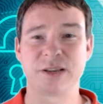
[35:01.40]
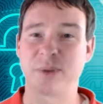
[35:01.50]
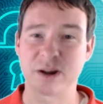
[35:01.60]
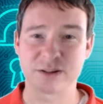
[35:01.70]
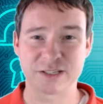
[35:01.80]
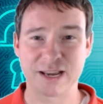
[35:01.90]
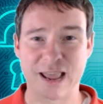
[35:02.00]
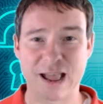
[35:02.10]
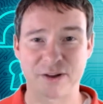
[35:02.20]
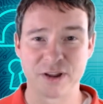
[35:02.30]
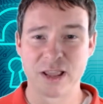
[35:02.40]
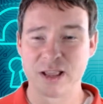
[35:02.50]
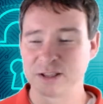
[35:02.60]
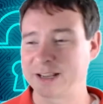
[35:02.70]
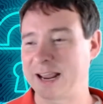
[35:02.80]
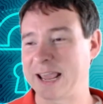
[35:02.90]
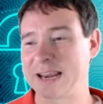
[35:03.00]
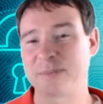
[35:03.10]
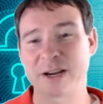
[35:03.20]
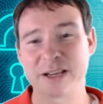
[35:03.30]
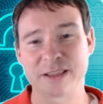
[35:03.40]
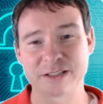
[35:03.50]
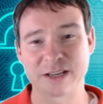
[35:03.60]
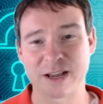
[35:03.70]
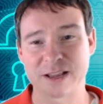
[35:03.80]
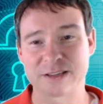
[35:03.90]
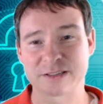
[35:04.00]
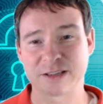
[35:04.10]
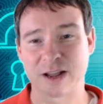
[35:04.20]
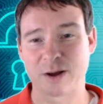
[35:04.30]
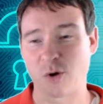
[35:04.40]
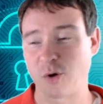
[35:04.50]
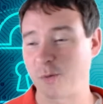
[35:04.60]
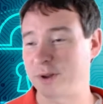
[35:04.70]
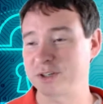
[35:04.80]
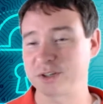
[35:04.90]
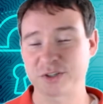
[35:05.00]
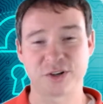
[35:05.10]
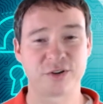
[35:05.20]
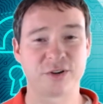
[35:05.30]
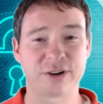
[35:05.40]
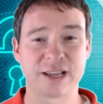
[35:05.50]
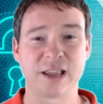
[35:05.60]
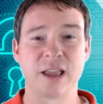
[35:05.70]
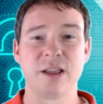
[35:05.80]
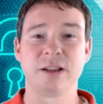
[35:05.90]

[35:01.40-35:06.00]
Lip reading: to see bugs get out. Look at anybody that does a whole bunch of security.